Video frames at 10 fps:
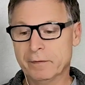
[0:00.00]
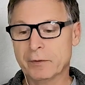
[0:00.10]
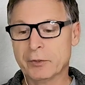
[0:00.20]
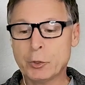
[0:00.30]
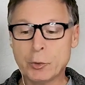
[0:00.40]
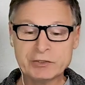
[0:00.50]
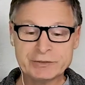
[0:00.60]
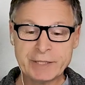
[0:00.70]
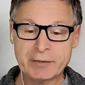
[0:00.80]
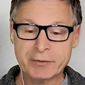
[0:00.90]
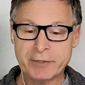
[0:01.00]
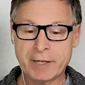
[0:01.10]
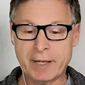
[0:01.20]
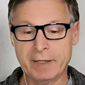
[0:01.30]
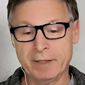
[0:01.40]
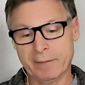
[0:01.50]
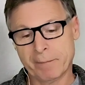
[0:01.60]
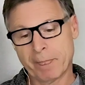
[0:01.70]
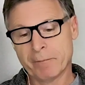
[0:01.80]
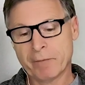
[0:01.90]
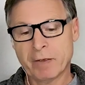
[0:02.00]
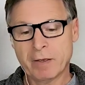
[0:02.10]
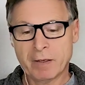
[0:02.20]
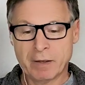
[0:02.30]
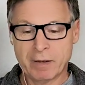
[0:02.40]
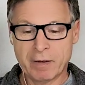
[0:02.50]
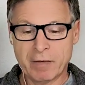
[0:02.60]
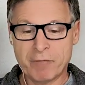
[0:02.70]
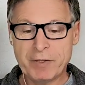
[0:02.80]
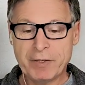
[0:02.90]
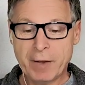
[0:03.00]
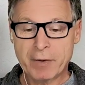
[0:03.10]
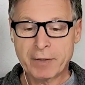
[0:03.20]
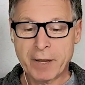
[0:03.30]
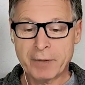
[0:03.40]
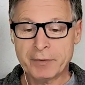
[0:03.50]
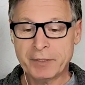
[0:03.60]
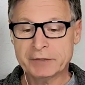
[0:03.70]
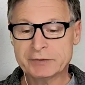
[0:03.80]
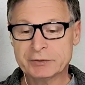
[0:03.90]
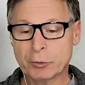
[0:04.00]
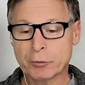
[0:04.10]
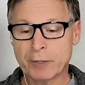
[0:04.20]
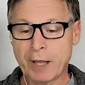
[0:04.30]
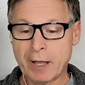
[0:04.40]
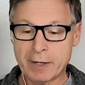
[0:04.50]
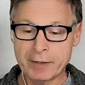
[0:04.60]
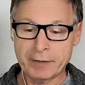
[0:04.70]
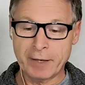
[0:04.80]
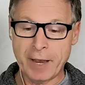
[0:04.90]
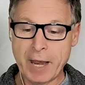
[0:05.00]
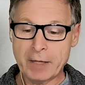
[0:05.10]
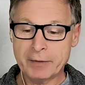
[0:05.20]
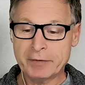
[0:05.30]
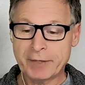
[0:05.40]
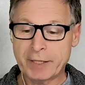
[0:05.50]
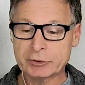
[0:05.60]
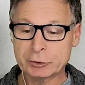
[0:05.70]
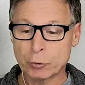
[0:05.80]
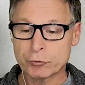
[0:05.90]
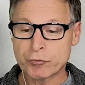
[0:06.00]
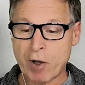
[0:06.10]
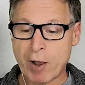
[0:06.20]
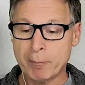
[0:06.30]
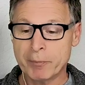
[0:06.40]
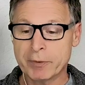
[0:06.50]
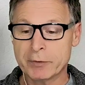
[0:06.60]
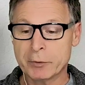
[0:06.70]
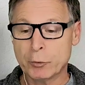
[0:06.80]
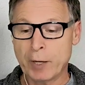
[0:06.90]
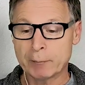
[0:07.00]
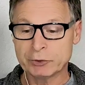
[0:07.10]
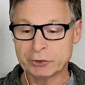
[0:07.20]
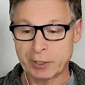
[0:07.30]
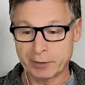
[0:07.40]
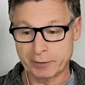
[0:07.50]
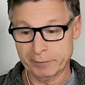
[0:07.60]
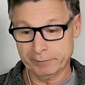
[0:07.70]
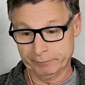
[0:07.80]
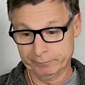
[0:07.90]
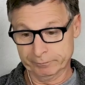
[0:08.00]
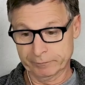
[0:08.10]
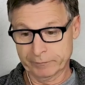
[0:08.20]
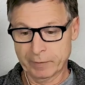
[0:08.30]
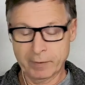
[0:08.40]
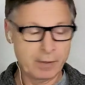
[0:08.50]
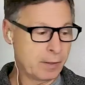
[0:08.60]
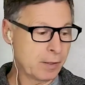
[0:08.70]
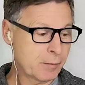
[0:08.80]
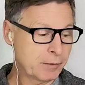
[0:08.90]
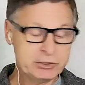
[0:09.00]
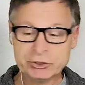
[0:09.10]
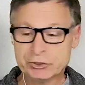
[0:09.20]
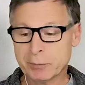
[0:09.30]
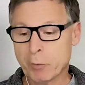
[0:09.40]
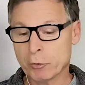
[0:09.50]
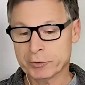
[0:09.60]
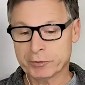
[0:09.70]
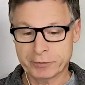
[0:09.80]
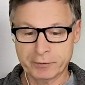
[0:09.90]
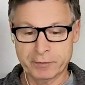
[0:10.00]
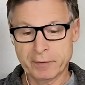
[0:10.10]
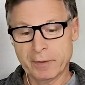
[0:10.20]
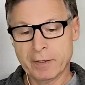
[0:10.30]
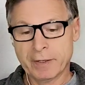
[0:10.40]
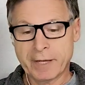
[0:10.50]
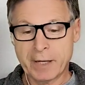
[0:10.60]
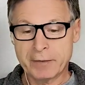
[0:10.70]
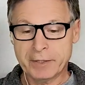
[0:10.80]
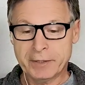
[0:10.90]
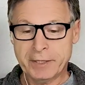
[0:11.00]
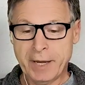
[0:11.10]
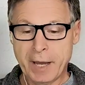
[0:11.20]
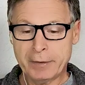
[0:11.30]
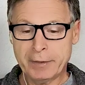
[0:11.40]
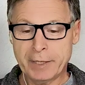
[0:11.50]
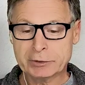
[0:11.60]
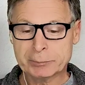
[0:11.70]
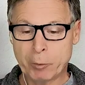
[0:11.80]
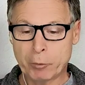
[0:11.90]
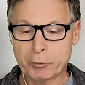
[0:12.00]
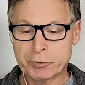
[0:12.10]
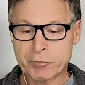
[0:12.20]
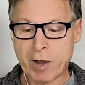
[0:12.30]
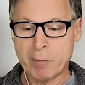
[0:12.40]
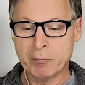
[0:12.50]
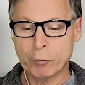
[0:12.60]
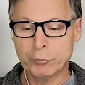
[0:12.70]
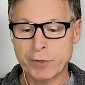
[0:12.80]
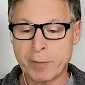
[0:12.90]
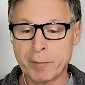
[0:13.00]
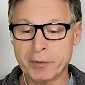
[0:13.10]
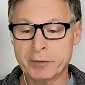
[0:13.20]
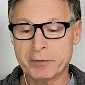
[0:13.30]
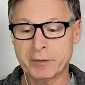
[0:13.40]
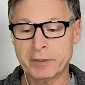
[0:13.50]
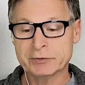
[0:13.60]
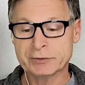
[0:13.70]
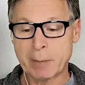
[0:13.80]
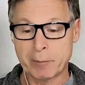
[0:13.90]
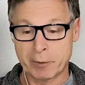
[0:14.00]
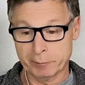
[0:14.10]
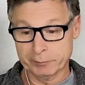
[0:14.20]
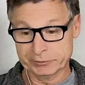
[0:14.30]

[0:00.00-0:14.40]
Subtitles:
USA Today: with her candidacy online, Haley takes on Trump in New Hampshire. Christian Monitor: can Nikki Haley exploit Trump vulnerability in suburbs?